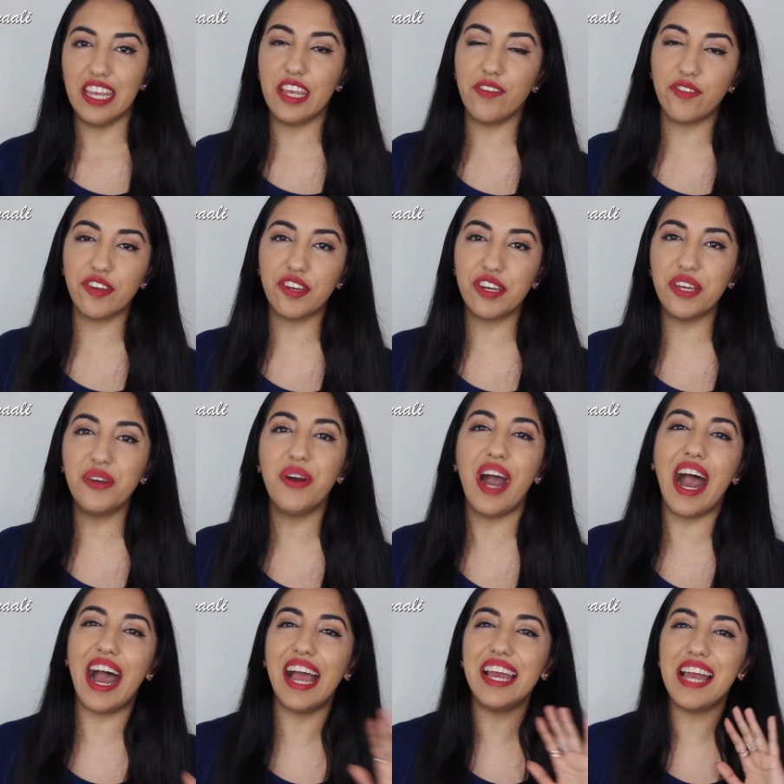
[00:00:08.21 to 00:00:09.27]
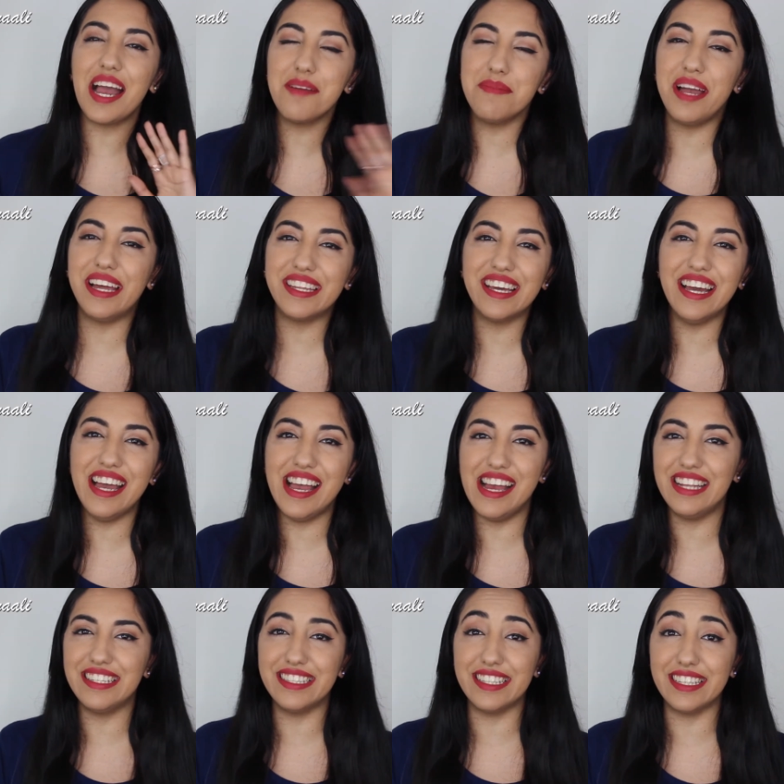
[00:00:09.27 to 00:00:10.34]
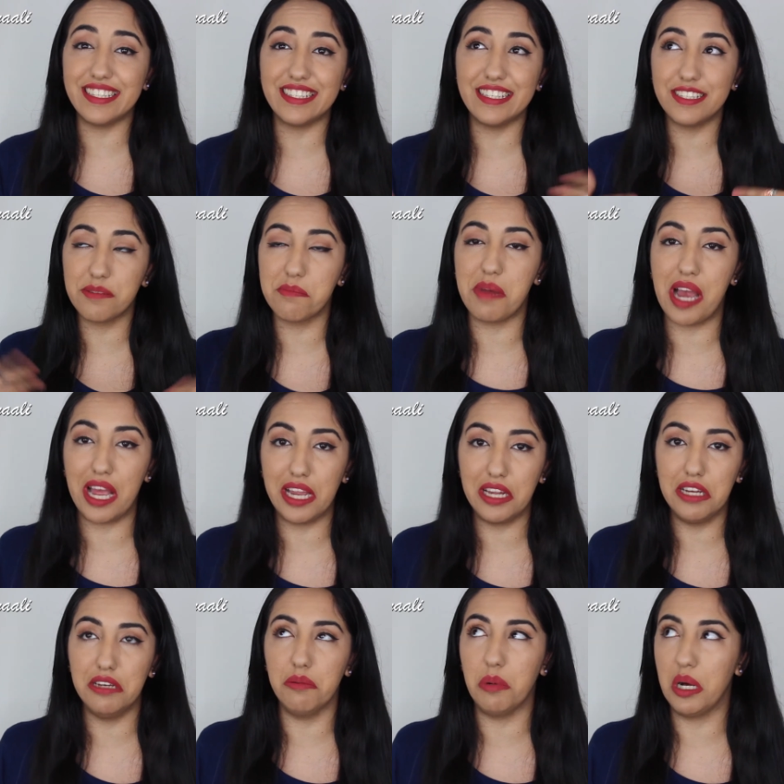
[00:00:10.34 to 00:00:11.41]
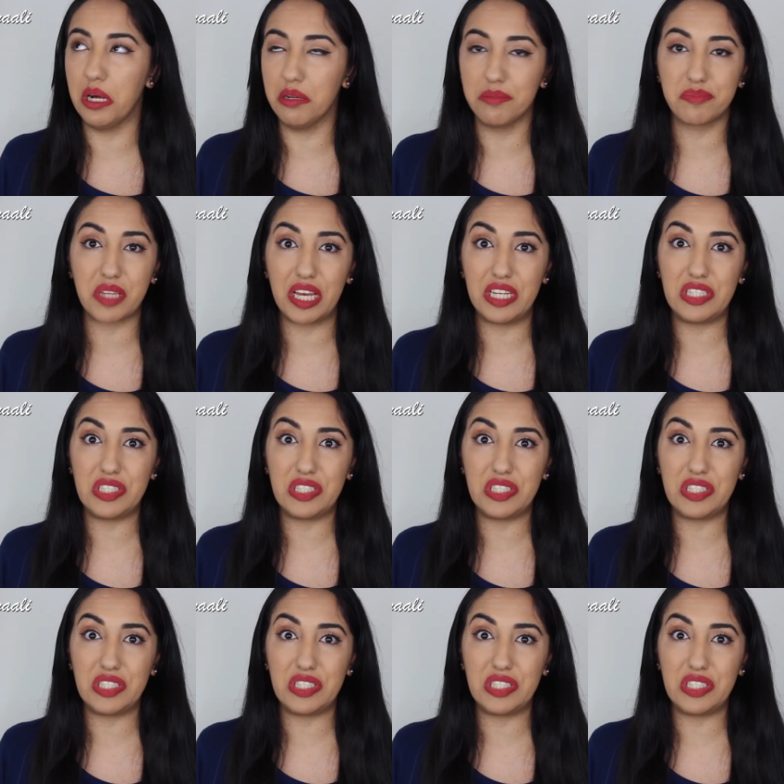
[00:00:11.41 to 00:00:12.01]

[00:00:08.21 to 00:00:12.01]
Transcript: If you're new, hi, I'm Henna and this is my, well,